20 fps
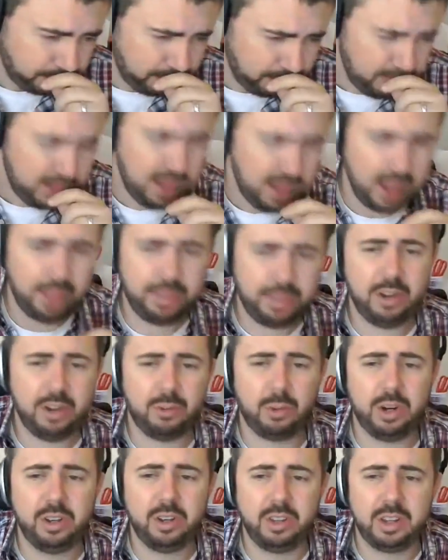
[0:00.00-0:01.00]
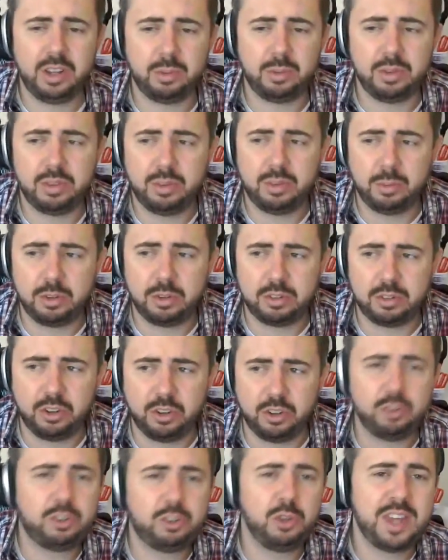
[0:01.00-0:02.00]
I think Ridley was a
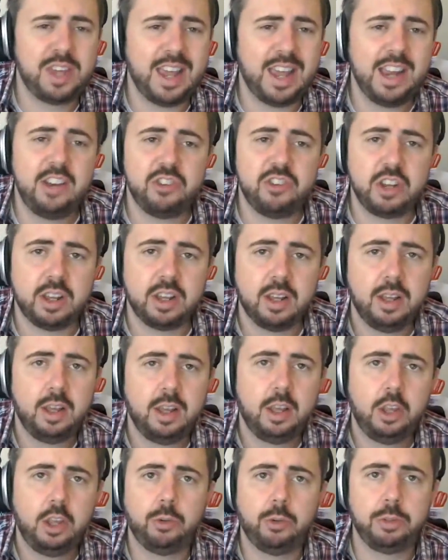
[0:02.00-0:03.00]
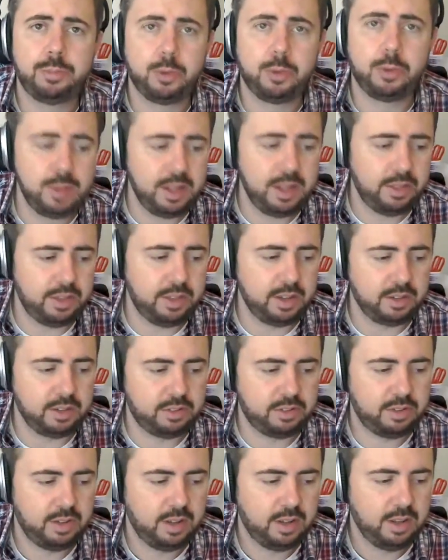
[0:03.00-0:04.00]
little too cagey with Prometheus.